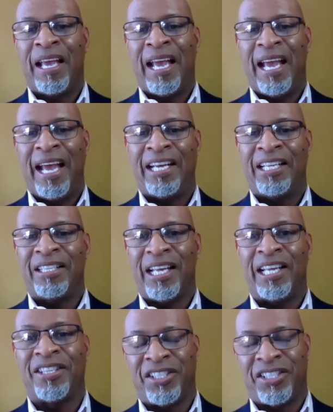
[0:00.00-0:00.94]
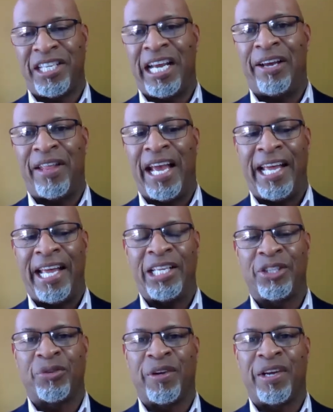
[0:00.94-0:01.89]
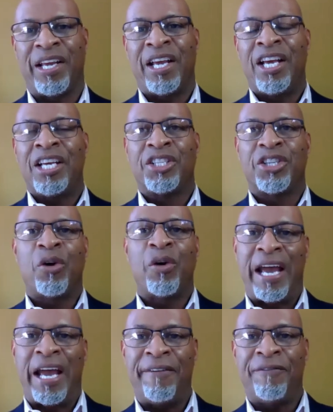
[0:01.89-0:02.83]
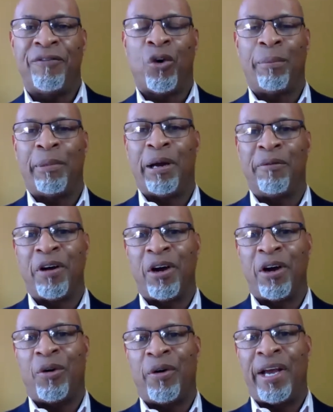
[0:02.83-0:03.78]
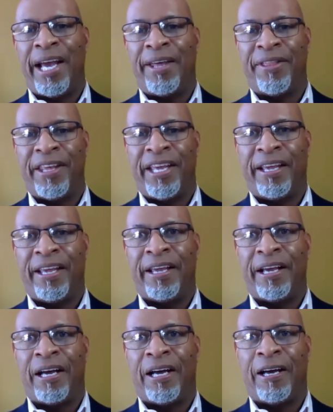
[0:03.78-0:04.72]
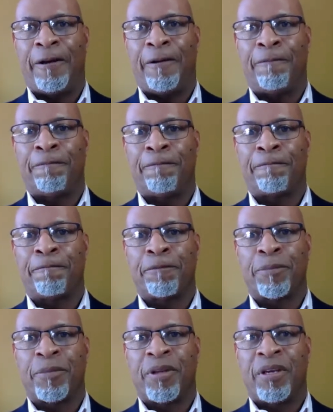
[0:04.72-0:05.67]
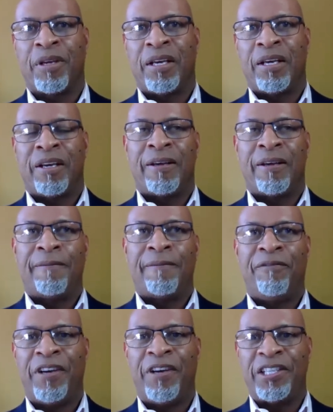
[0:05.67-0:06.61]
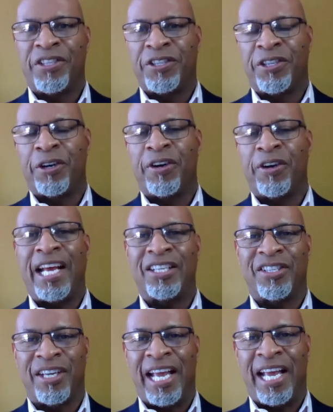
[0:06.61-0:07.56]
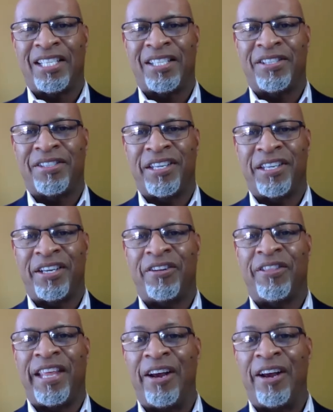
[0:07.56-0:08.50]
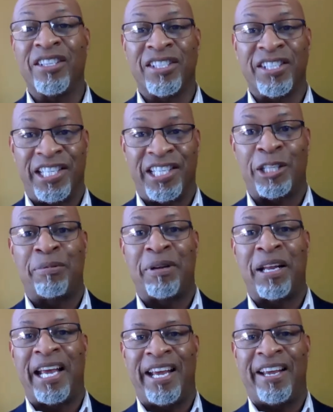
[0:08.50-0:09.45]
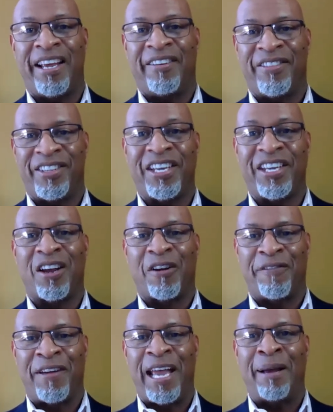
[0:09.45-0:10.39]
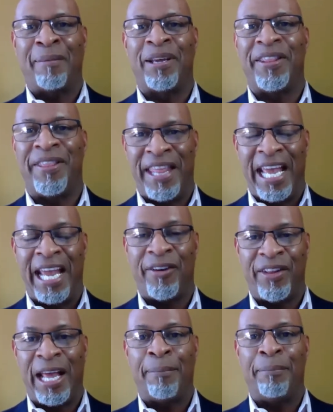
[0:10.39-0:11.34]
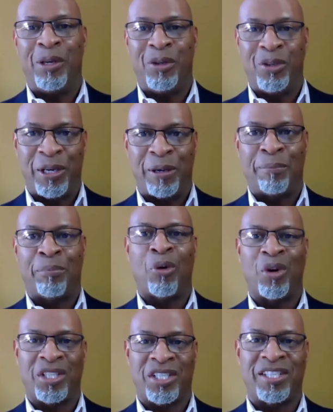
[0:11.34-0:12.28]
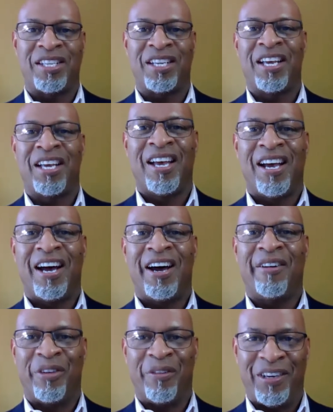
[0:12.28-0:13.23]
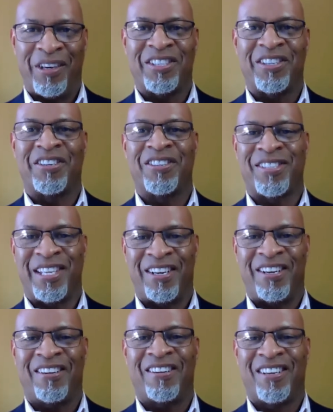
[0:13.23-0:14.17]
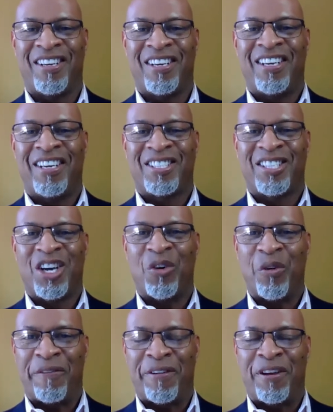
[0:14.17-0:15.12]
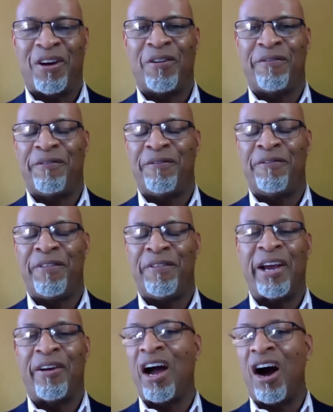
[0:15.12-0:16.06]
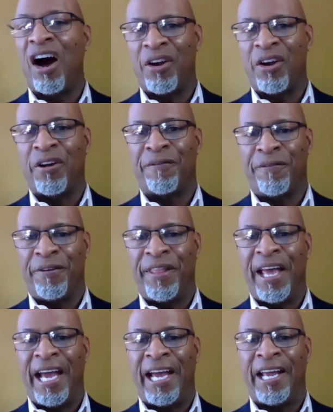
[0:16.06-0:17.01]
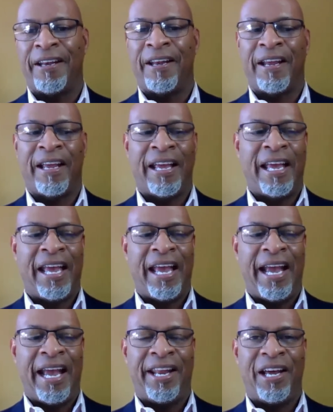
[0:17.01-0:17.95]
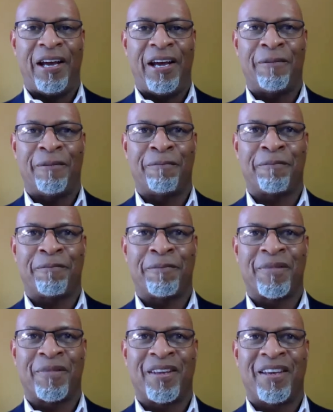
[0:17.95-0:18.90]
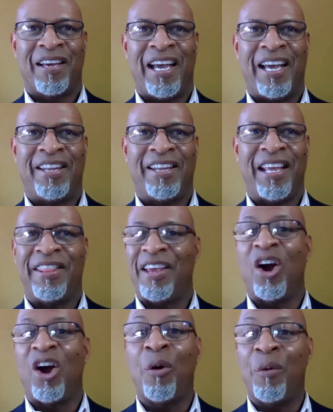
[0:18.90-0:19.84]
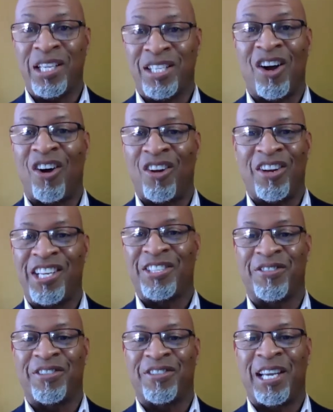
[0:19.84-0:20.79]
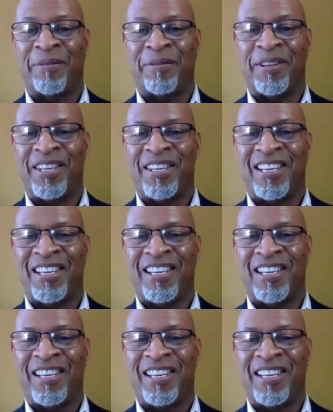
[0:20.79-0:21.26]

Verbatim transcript: and, and to share that history. So at Fort Monroe, at the um, Visitor and Education Center, there is a display of the Tucker family there in that museum portion of the visitor center. So we feel very honored for that. And, um, and, and they're always calling us for something.